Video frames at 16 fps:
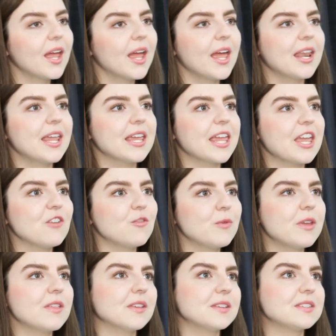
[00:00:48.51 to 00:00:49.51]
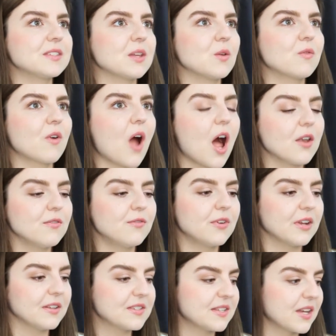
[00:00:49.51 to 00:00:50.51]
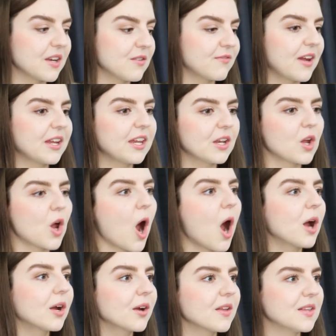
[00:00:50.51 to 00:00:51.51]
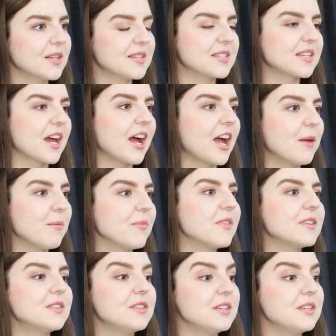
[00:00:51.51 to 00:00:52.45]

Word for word: And it gave me this self confidence that if I can conquer this time, the,